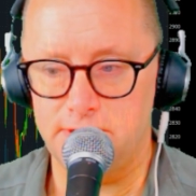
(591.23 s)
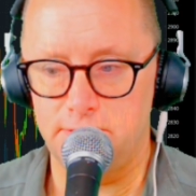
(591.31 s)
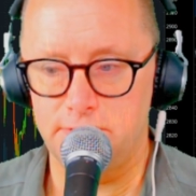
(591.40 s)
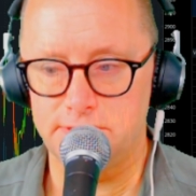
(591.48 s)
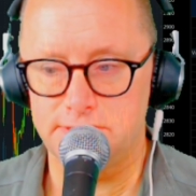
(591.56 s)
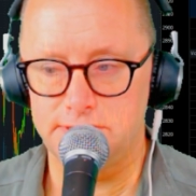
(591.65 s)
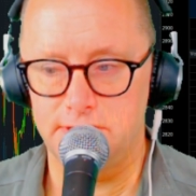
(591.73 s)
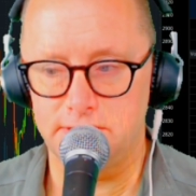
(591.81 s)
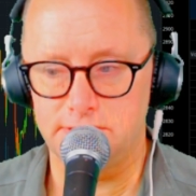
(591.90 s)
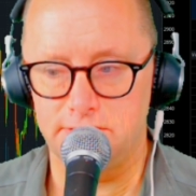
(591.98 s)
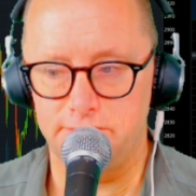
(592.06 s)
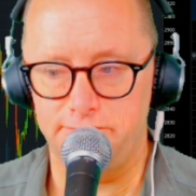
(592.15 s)
I want to stick
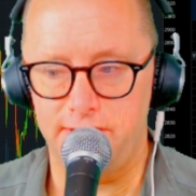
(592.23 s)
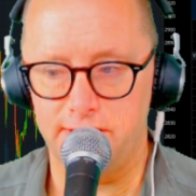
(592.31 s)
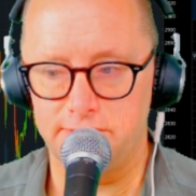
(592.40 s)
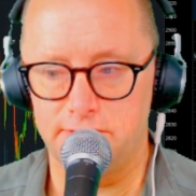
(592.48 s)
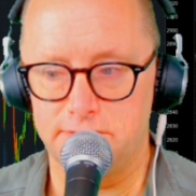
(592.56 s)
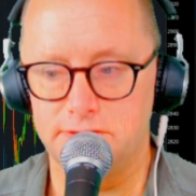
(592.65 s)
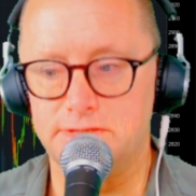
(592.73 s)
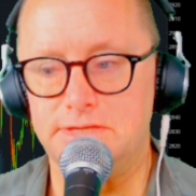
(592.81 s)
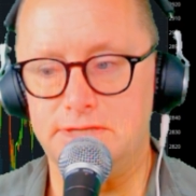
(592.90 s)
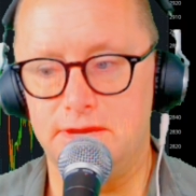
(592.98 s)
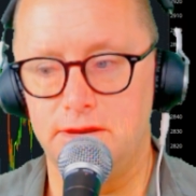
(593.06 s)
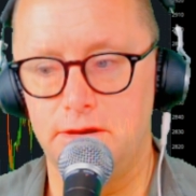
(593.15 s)
to the fact that these
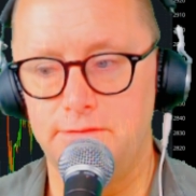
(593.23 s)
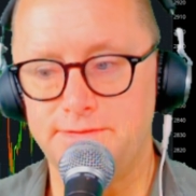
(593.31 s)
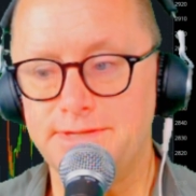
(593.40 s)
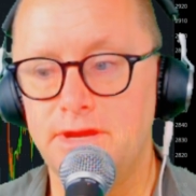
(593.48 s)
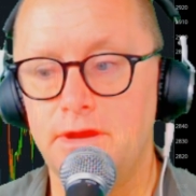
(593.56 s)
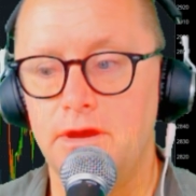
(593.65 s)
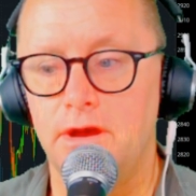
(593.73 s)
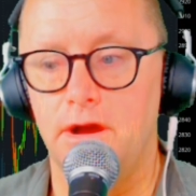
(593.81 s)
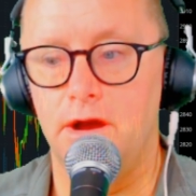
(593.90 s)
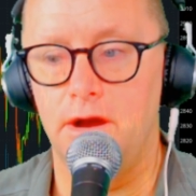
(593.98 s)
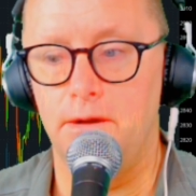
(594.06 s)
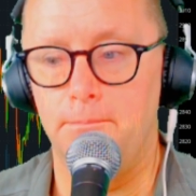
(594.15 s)
tariffs
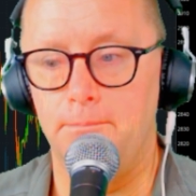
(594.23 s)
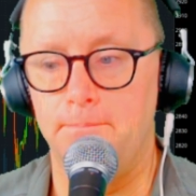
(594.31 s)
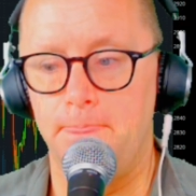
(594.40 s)
are